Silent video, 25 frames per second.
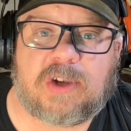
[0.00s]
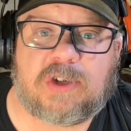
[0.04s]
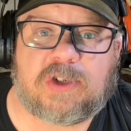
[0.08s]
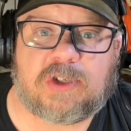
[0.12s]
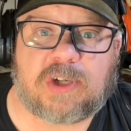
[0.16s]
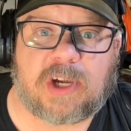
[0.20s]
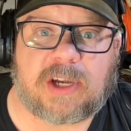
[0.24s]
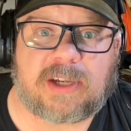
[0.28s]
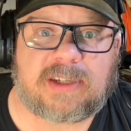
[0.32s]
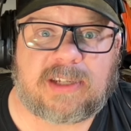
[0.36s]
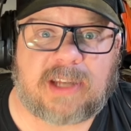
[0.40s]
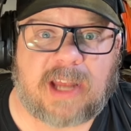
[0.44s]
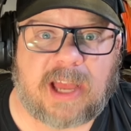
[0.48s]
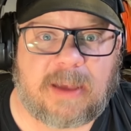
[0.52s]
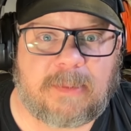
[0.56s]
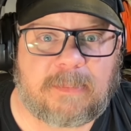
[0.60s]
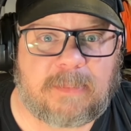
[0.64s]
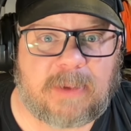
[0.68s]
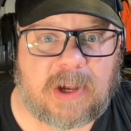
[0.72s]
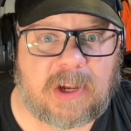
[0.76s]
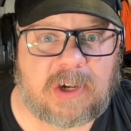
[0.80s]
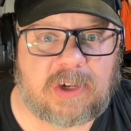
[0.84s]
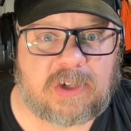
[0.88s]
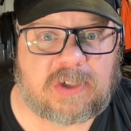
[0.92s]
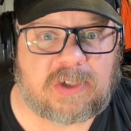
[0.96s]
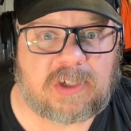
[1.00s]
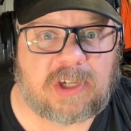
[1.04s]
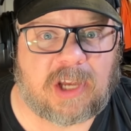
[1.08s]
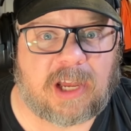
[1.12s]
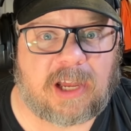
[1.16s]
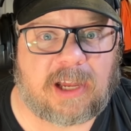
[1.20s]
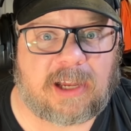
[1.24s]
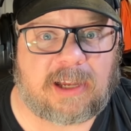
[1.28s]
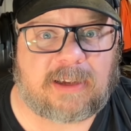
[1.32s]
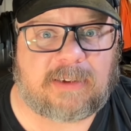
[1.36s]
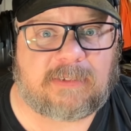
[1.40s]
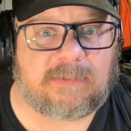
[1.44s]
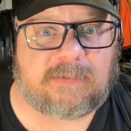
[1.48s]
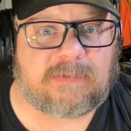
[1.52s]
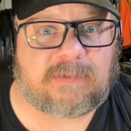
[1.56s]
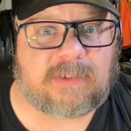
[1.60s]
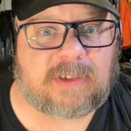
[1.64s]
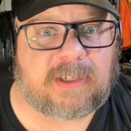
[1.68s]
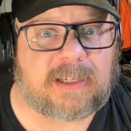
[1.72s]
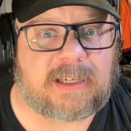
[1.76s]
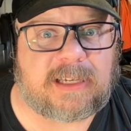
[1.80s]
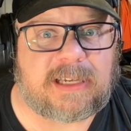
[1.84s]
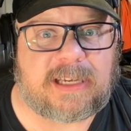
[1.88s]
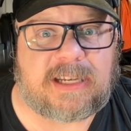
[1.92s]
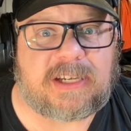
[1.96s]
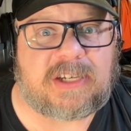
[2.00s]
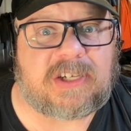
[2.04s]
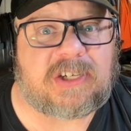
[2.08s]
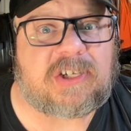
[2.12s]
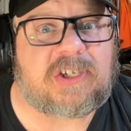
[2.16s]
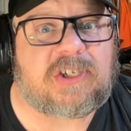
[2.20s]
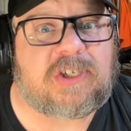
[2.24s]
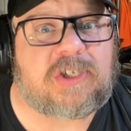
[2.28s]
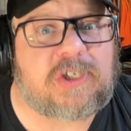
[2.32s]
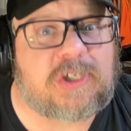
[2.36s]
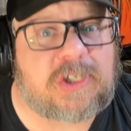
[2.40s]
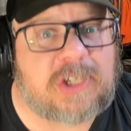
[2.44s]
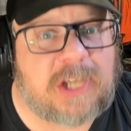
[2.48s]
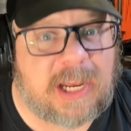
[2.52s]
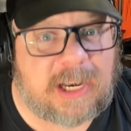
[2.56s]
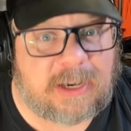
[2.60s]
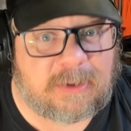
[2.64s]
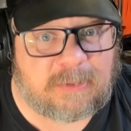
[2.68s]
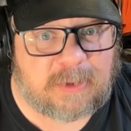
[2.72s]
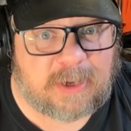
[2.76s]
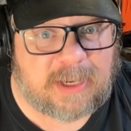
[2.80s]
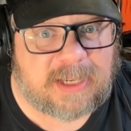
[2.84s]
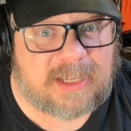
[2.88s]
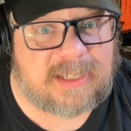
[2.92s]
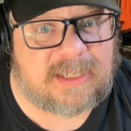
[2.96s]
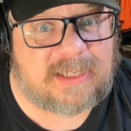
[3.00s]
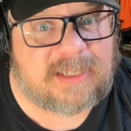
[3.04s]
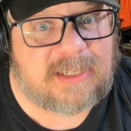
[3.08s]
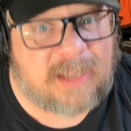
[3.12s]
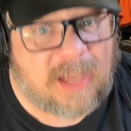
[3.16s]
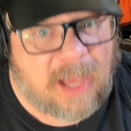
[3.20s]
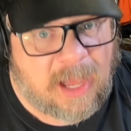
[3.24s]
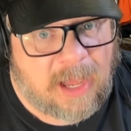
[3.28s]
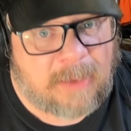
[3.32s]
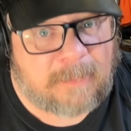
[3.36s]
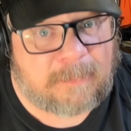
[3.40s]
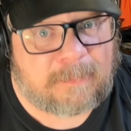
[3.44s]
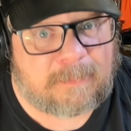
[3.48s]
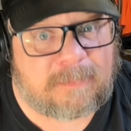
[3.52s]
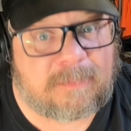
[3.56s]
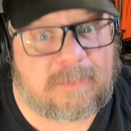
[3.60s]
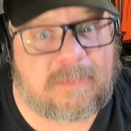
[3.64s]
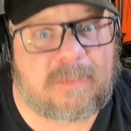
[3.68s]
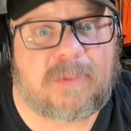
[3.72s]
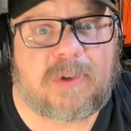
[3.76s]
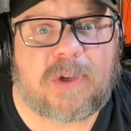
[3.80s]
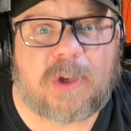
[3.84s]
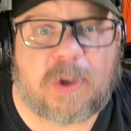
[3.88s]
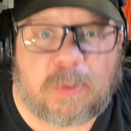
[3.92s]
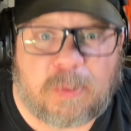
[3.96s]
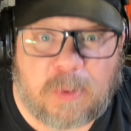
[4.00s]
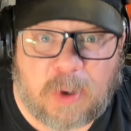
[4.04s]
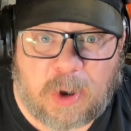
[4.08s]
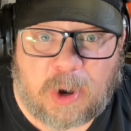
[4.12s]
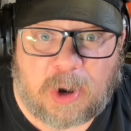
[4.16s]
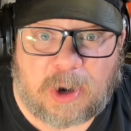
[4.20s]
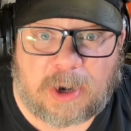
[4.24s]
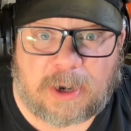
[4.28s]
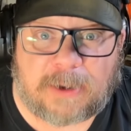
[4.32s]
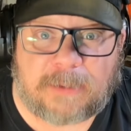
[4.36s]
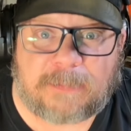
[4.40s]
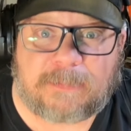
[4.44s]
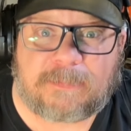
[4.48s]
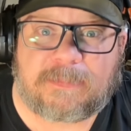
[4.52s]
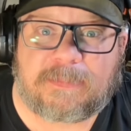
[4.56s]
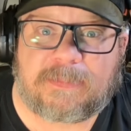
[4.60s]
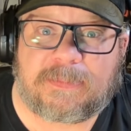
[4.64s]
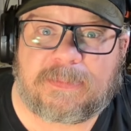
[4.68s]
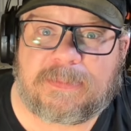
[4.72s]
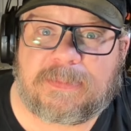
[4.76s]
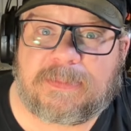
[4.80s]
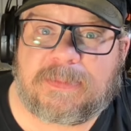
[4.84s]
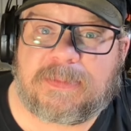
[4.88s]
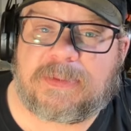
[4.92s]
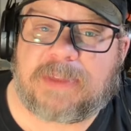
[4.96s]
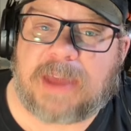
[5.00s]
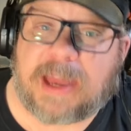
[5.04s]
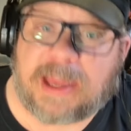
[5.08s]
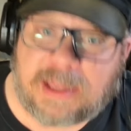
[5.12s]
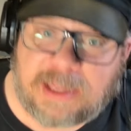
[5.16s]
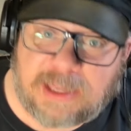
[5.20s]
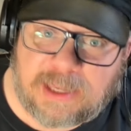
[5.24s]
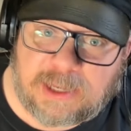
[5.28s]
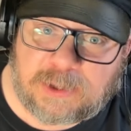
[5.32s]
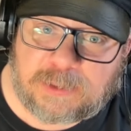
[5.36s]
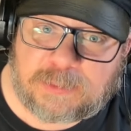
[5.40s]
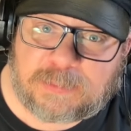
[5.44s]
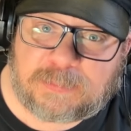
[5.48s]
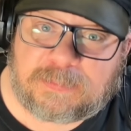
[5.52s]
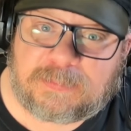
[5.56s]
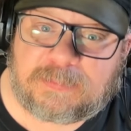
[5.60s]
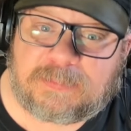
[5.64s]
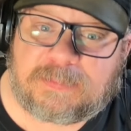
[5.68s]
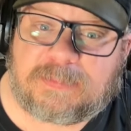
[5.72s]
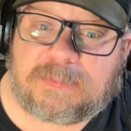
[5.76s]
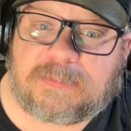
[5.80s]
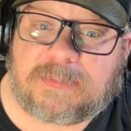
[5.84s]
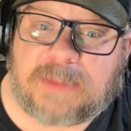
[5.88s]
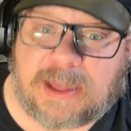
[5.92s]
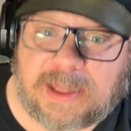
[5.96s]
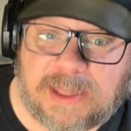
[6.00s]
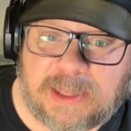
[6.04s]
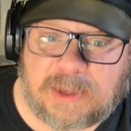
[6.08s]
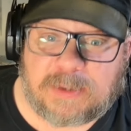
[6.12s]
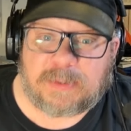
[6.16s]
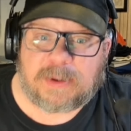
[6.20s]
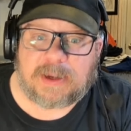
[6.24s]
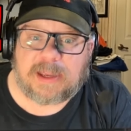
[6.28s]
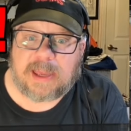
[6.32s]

just how much of degenerate scum you are. Thank you. Thank you